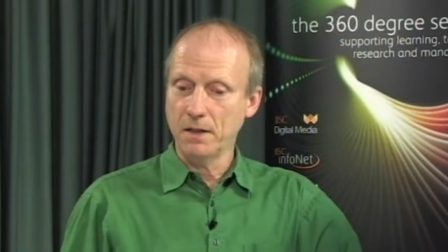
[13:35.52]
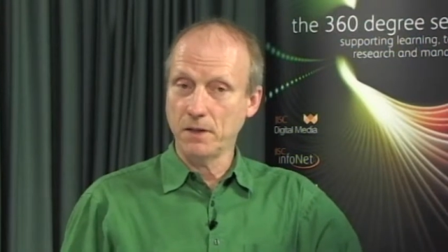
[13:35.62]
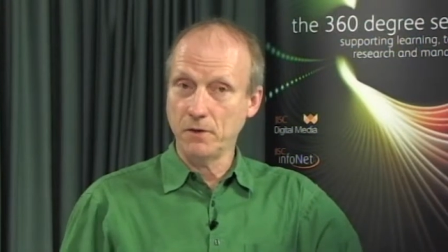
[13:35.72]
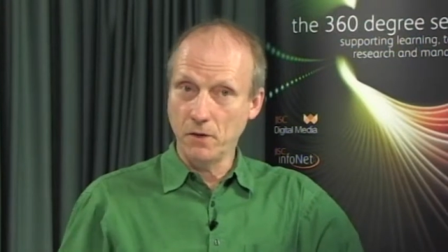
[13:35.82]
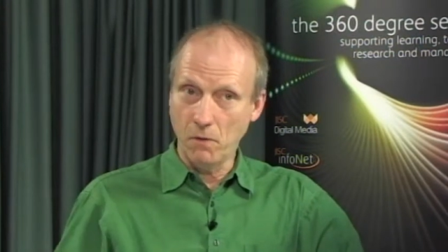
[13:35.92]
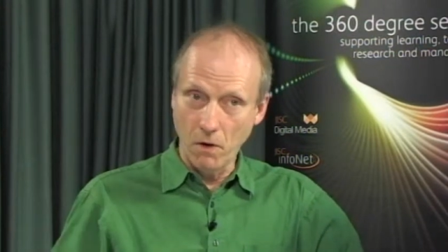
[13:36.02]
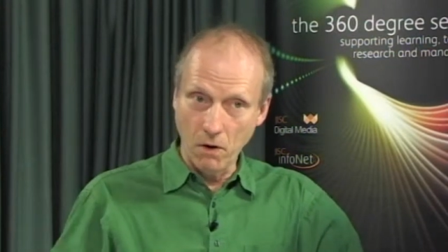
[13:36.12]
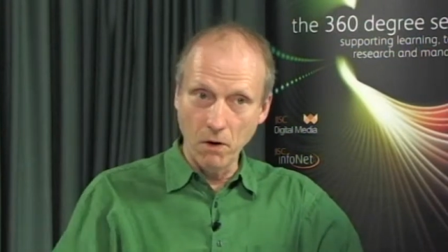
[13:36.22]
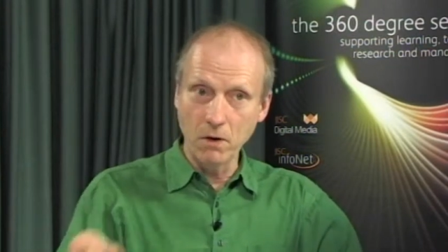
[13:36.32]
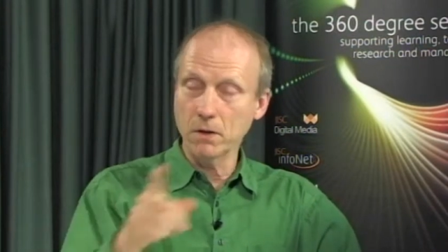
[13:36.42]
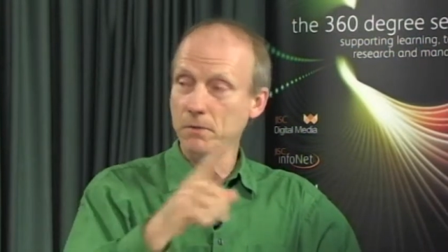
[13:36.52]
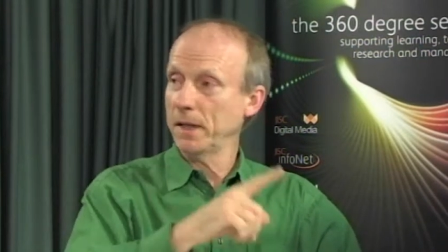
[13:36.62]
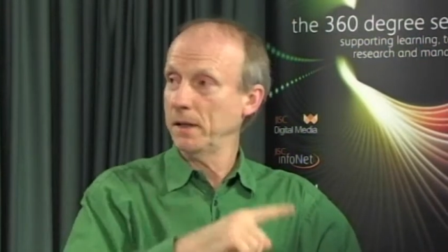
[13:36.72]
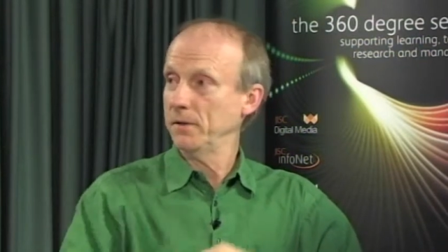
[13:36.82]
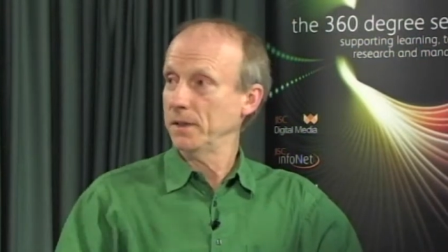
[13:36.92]
then you go all
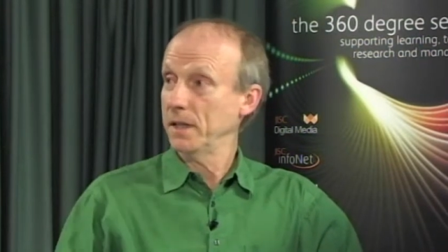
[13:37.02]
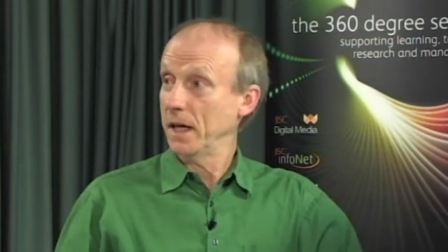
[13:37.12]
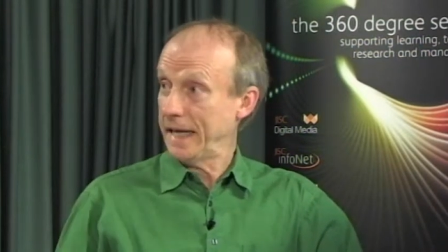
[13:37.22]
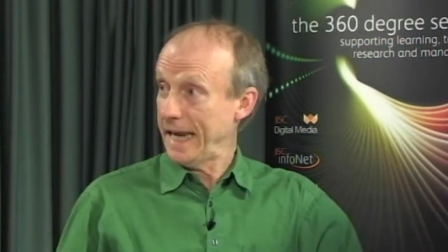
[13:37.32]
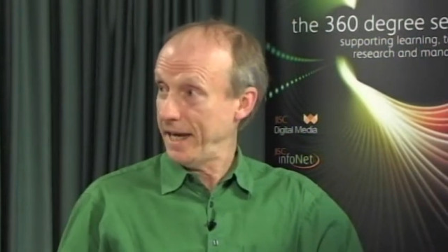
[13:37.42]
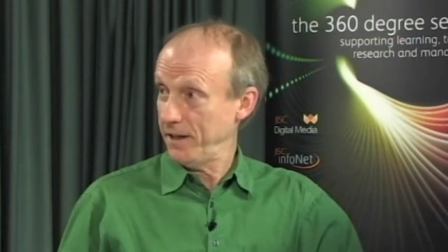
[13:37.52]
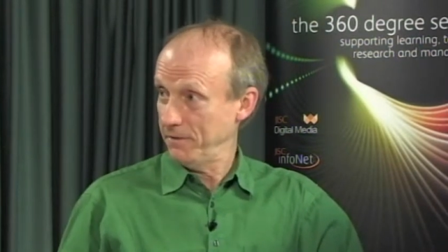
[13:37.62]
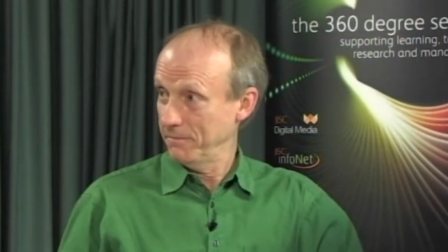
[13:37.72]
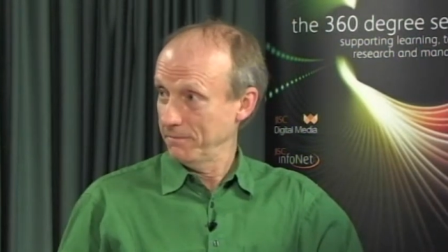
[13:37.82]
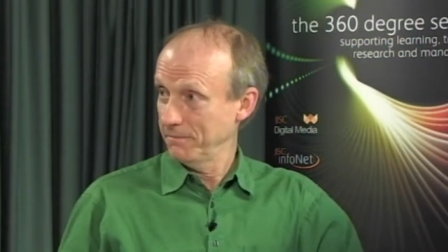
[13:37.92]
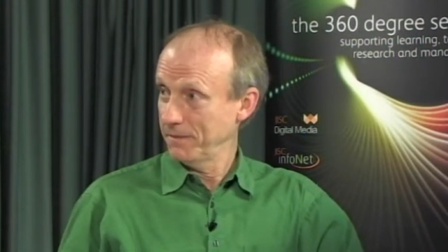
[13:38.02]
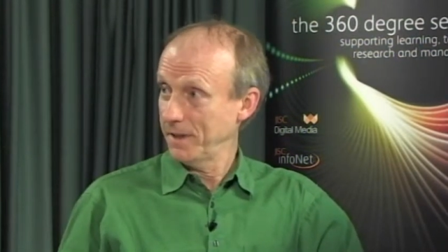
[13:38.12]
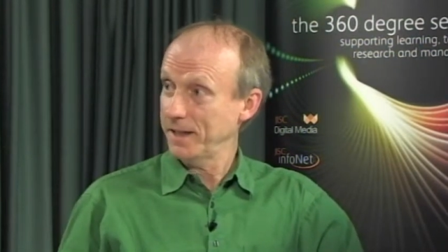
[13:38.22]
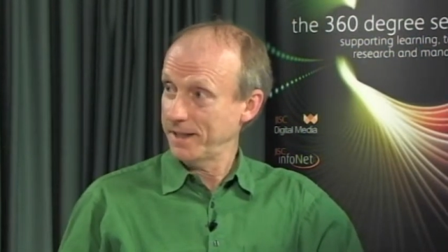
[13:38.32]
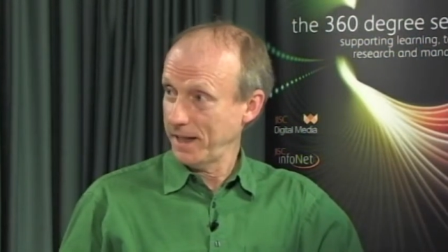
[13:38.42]
around again
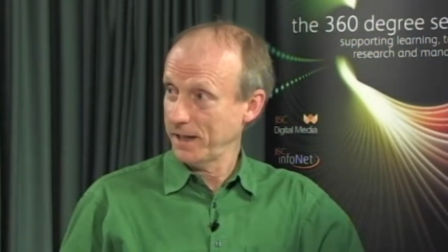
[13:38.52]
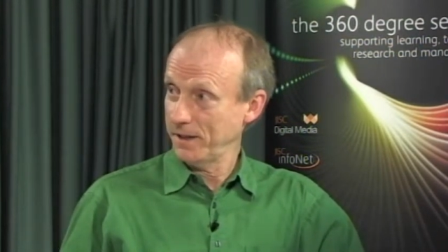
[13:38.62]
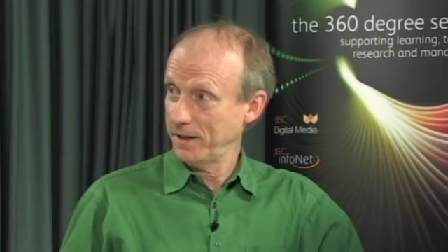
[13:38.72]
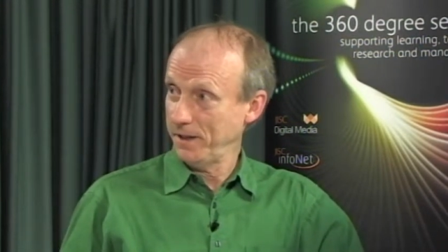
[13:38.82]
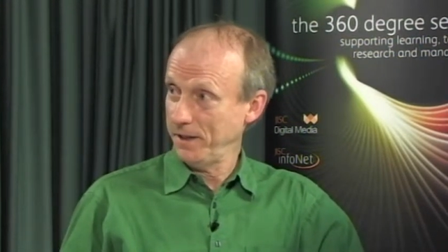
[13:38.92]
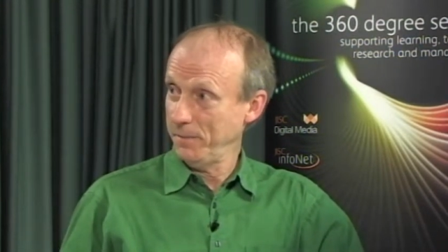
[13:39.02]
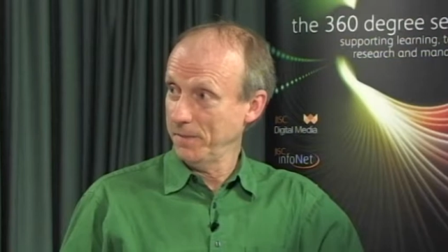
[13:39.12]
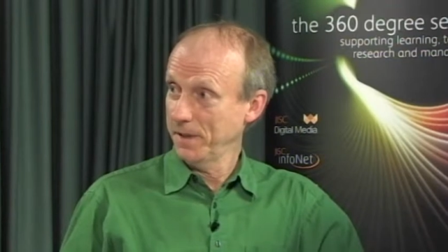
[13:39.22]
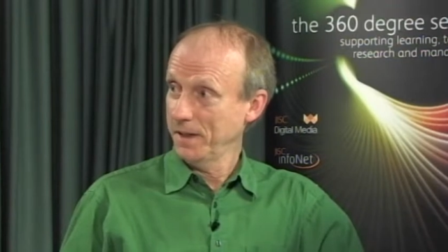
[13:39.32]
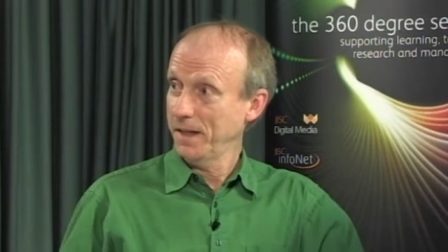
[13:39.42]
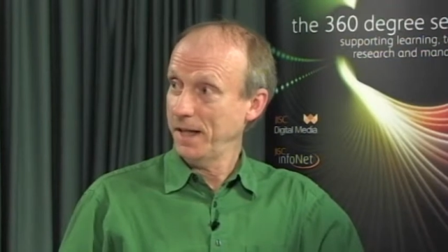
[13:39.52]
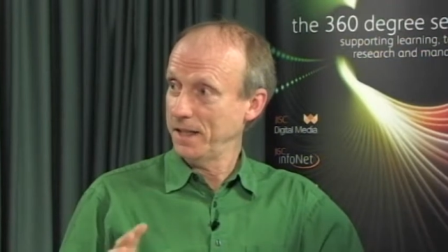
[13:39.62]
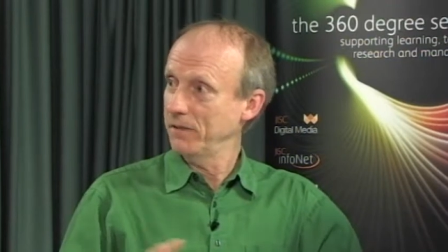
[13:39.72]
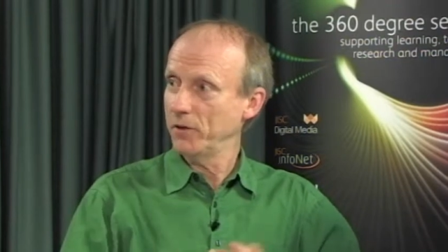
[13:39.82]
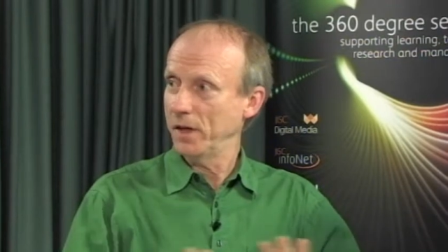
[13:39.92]
a second time
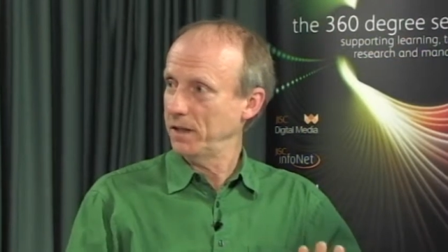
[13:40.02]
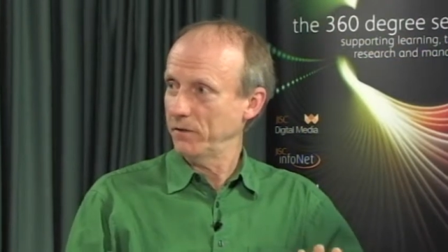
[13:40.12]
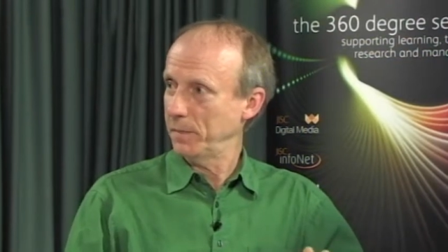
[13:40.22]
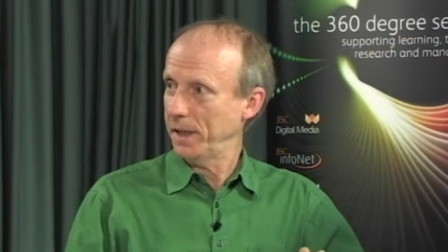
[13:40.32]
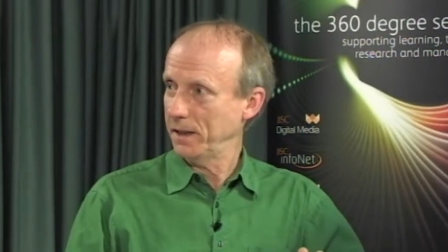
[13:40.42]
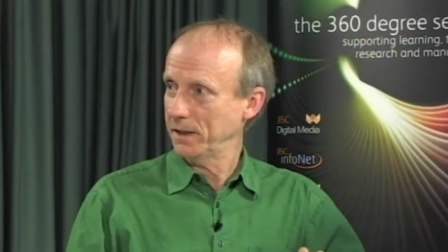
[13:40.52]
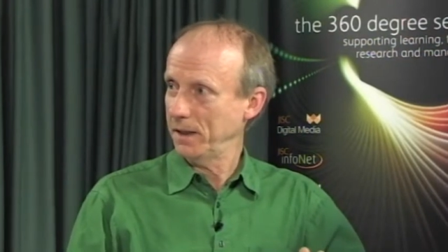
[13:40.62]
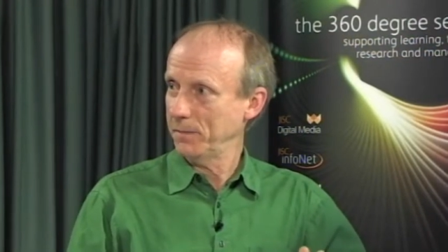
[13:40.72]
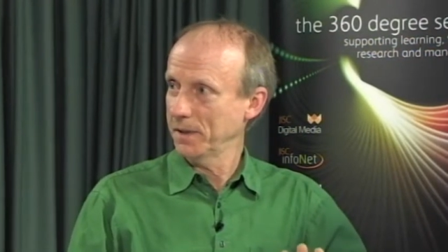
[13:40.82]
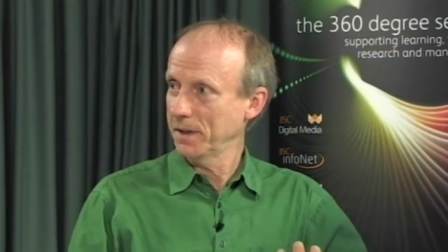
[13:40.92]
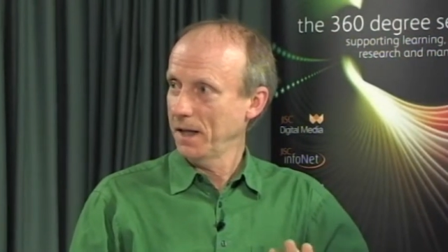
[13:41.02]
as if you had never packed up.